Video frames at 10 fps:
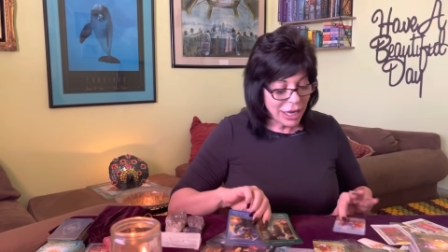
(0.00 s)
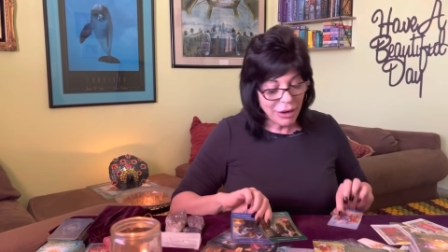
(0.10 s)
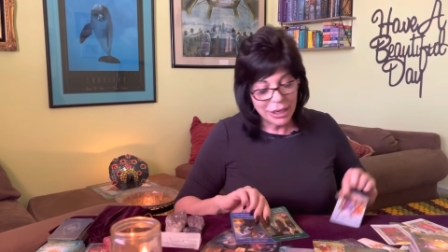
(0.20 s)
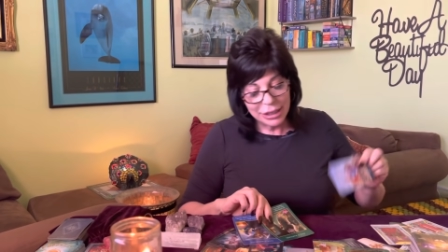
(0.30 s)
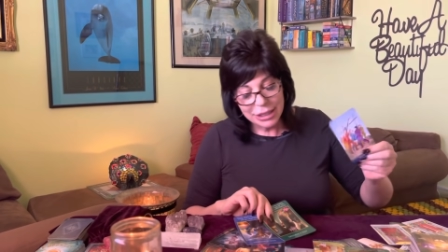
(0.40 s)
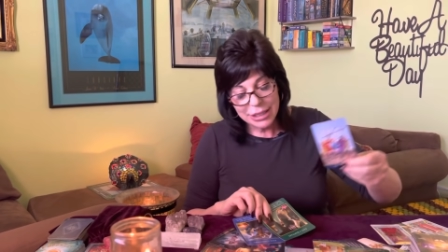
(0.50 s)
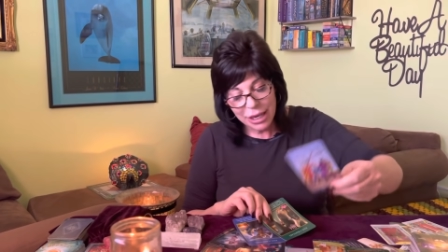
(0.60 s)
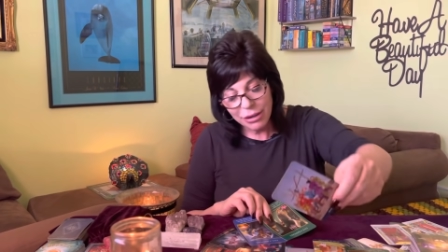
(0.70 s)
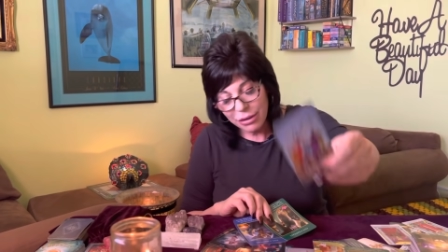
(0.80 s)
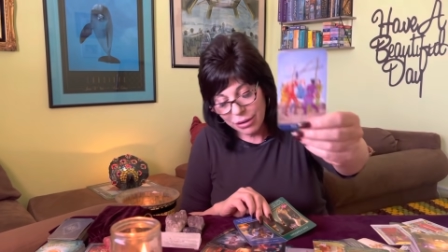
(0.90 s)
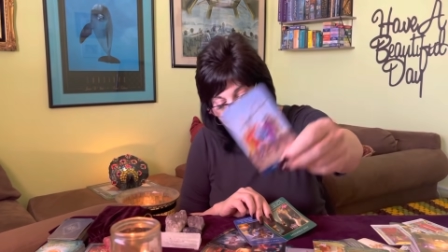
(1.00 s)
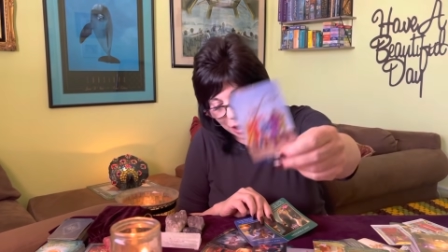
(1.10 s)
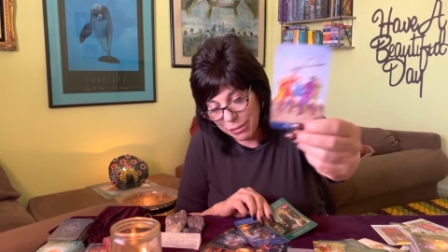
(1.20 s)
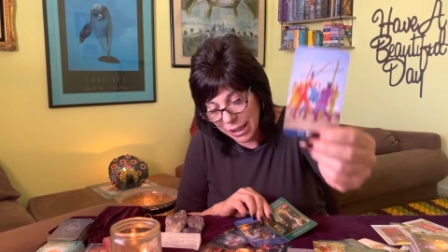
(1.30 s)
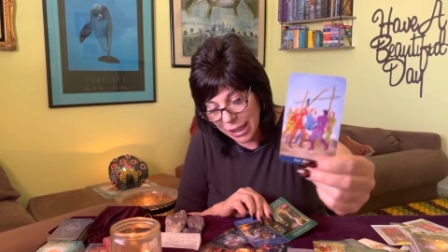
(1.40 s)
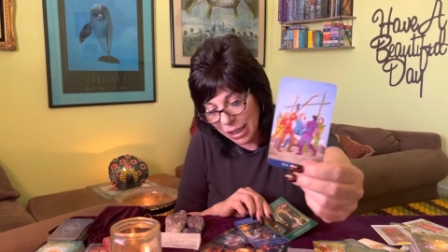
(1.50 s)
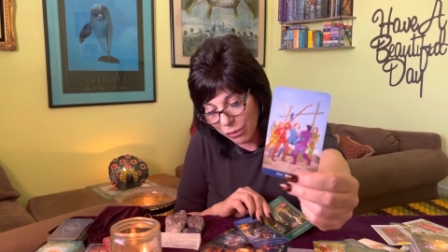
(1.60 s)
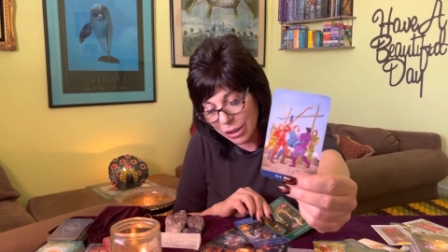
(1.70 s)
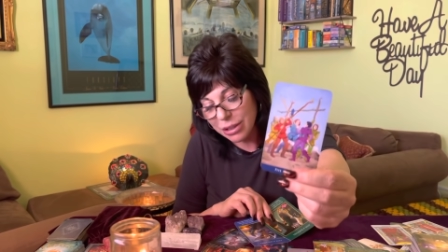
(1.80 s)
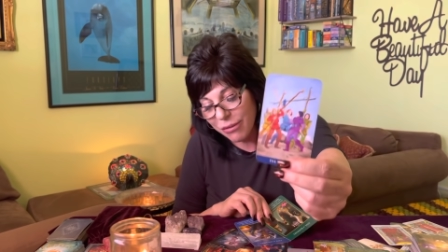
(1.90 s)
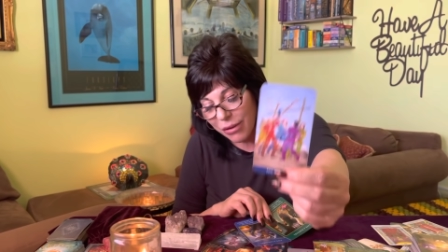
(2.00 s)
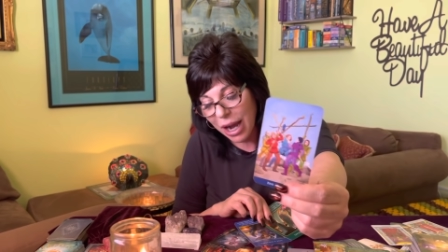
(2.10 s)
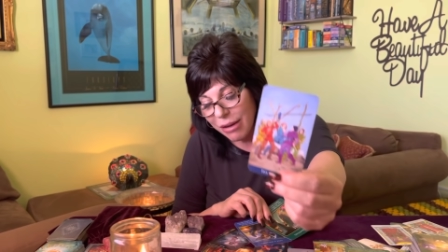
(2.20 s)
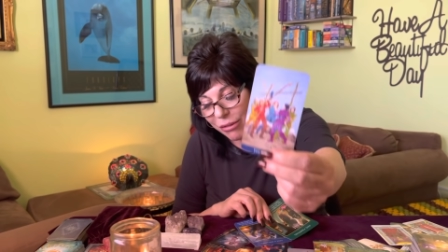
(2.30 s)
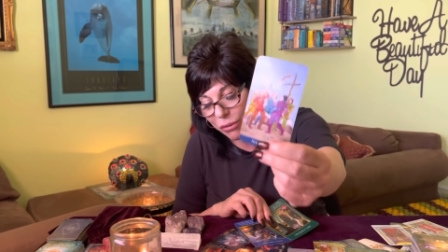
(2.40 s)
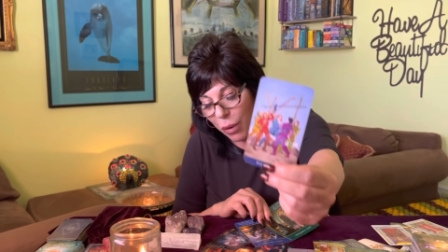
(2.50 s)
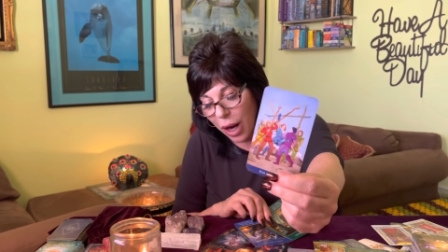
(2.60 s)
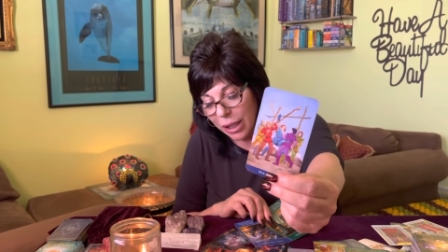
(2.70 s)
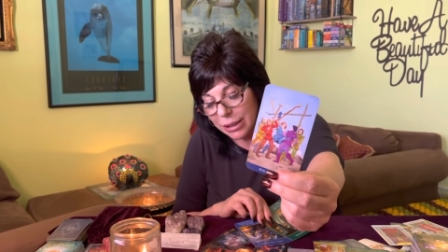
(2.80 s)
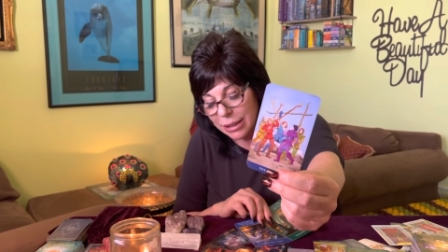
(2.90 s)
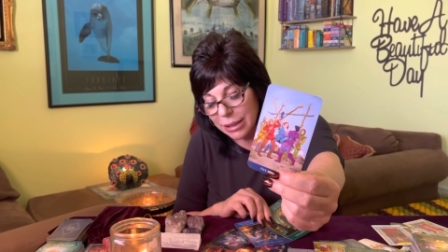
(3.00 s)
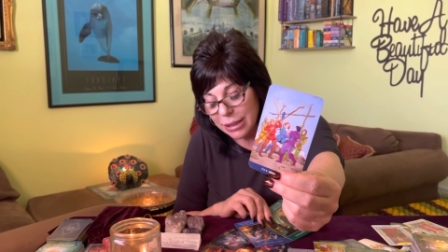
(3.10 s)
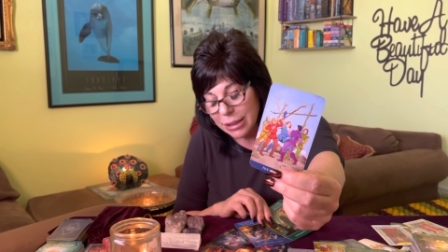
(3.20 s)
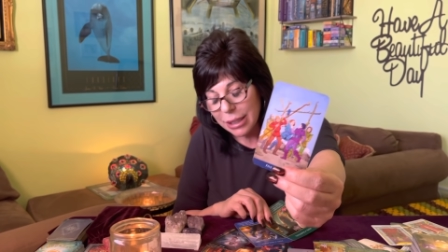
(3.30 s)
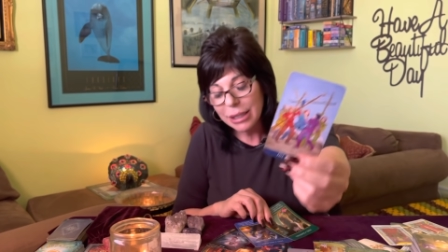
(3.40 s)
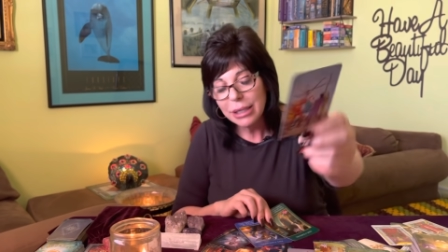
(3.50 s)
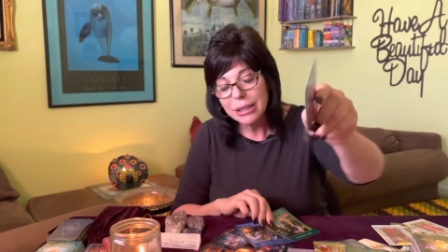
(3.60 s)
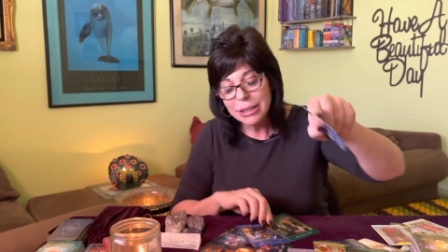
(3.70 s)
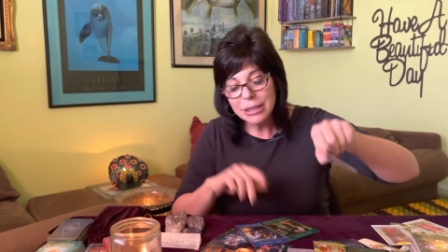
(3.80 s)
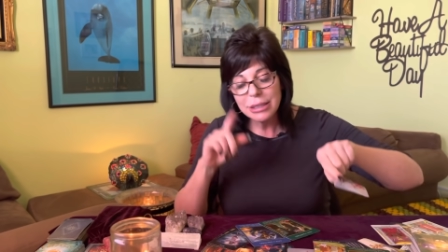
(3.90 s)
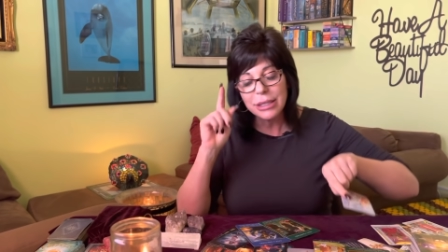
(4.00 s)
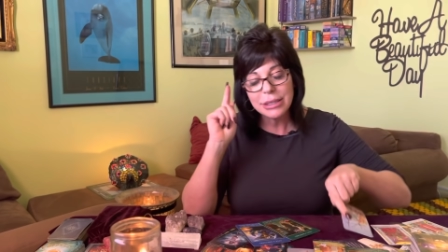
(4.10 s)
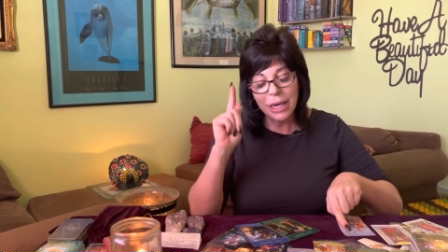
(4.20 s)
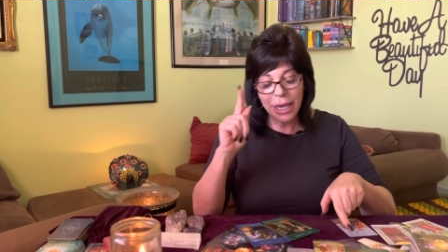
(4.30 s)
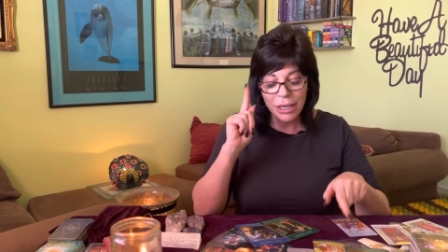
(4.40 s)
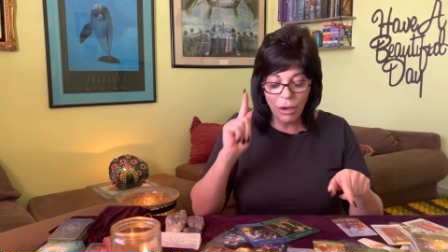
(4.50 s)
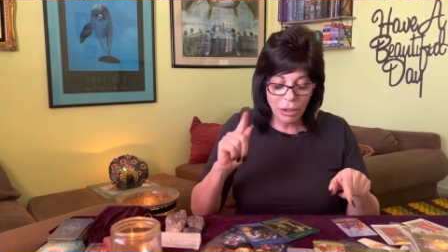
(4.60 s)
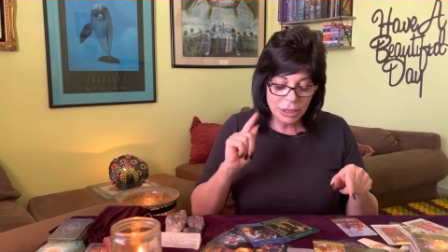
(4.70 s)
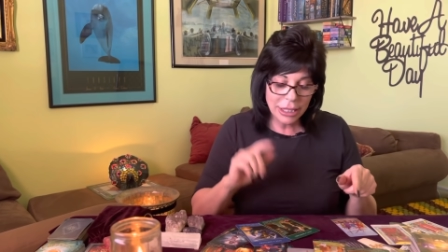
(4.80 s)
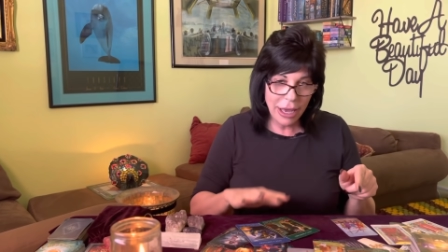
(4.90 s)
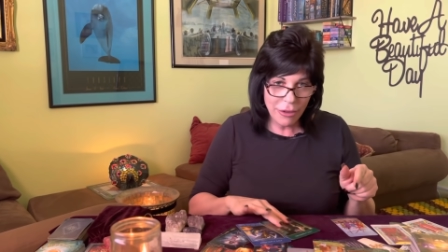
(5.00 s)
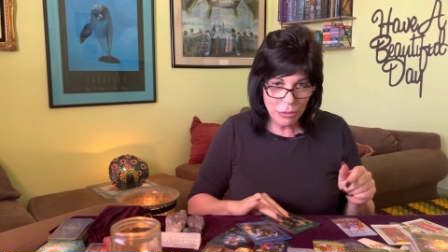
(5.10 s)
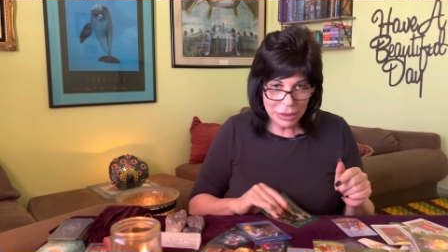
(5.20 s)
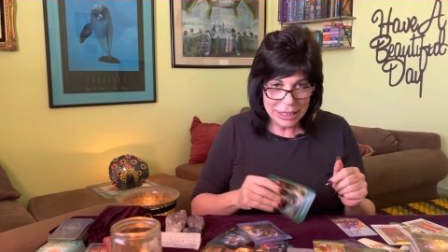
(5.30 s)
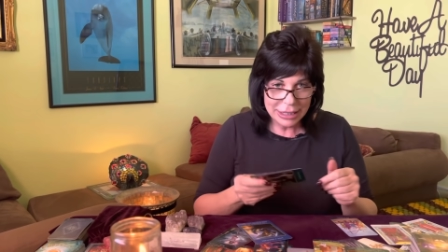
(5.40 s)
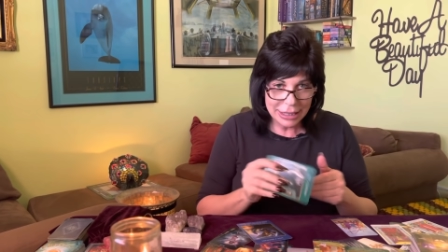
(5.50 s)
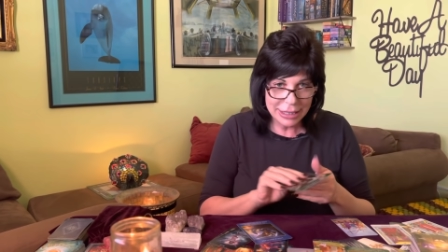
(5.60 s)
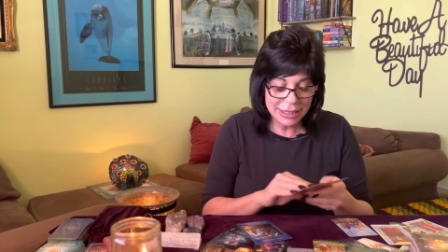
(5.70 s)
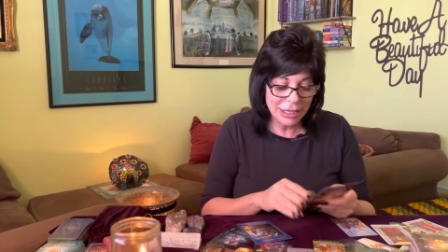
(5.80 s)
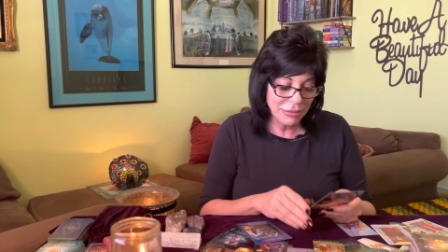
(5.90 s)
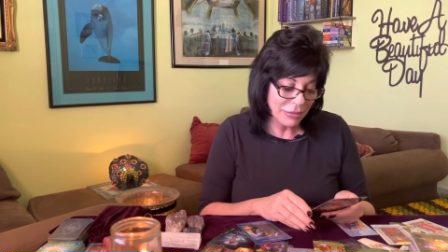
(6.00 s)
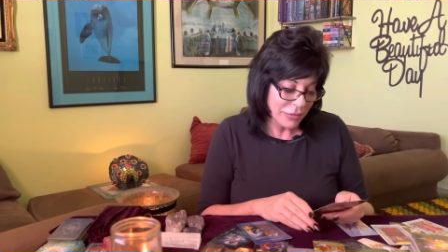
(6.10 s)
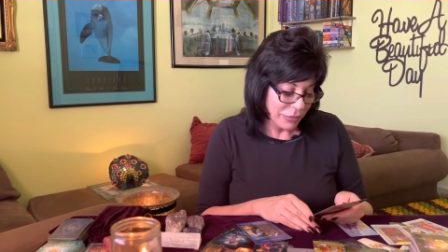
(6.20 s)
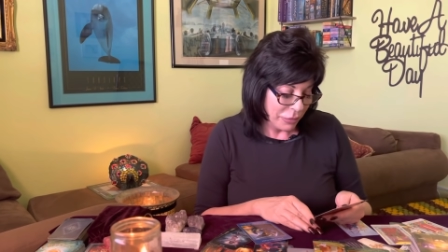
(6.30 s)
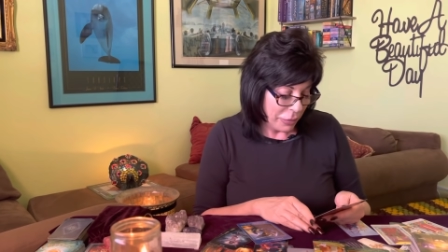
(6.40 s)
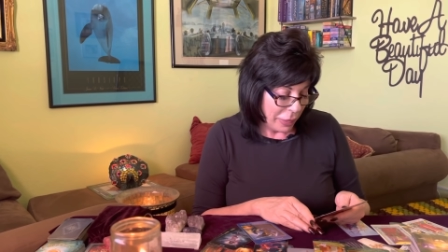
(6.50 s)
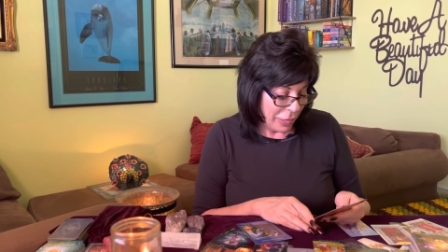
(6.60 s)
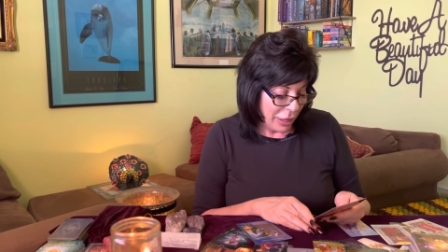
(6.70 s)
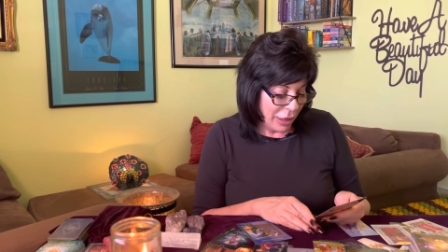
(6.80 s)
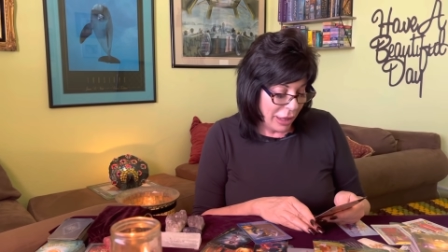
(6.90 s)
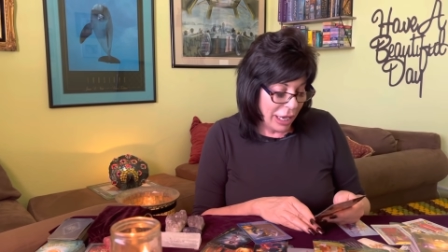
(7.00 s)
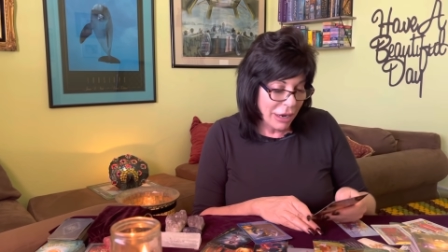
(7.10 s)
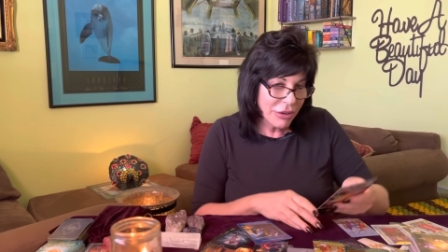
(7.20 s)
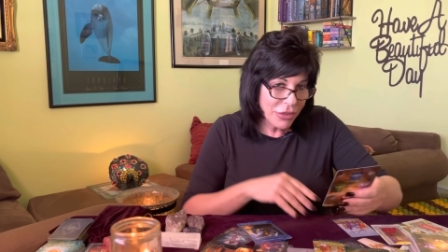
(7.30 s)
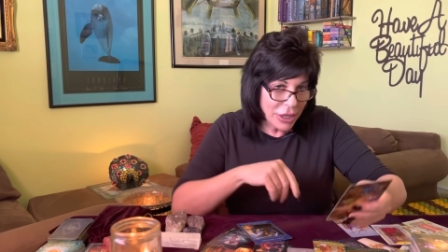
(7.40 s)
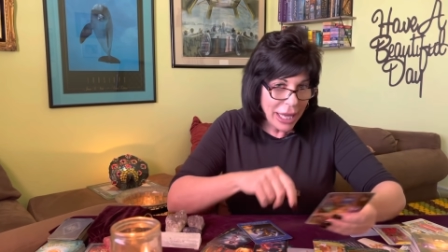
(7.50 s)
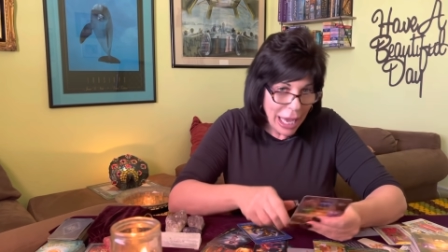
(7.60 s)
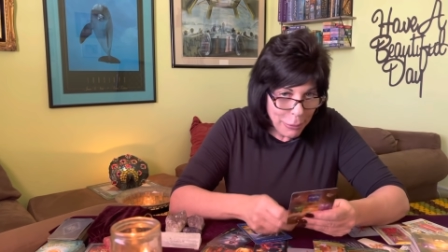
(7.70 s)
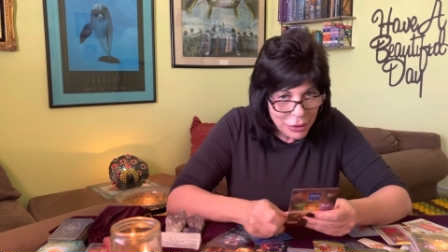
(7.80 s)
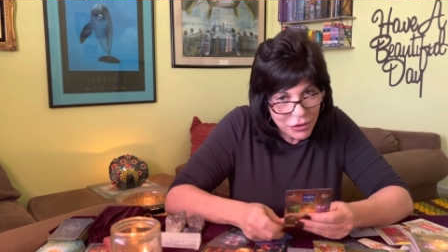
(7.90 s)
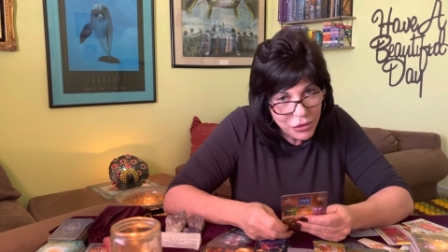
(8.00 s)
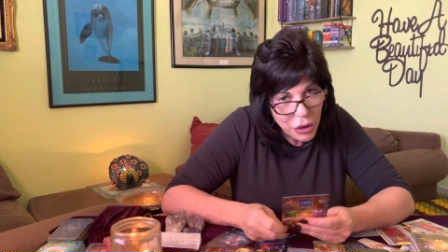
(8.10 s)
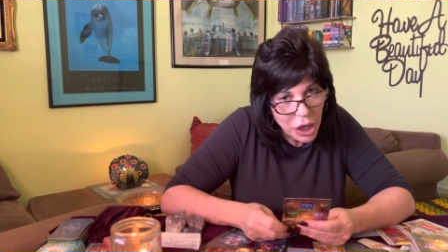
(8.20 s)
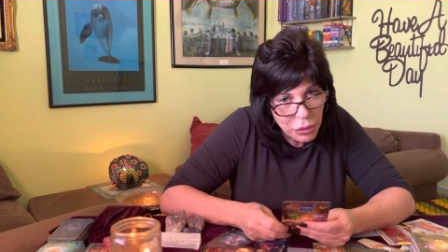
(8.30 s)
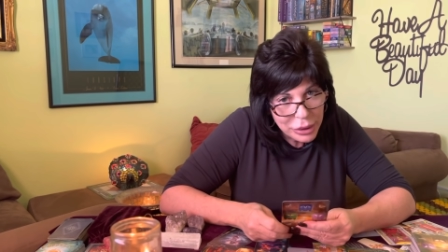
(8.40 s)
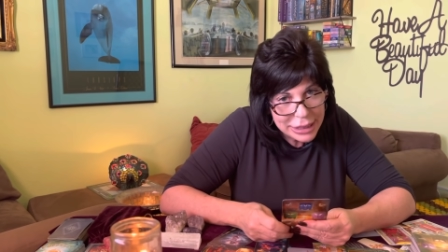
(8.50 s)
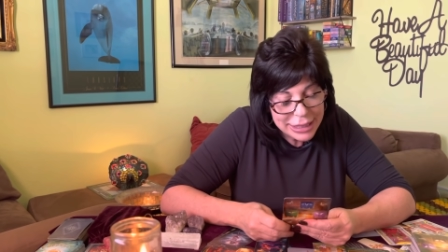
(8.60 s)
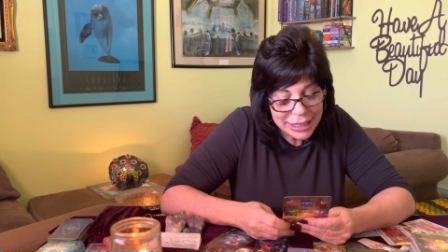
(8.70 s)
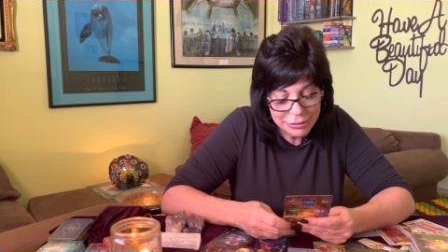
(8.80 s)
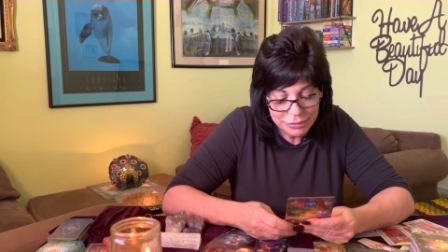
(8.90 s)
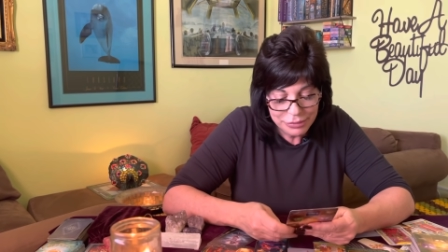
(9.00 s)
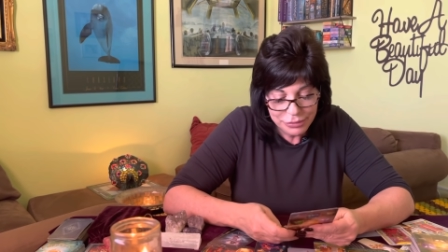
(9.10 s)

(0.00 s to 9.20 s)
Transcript: out in the center coming in was the five of wands. This is going to tie it all together. Please listen. Everything happens for a reason.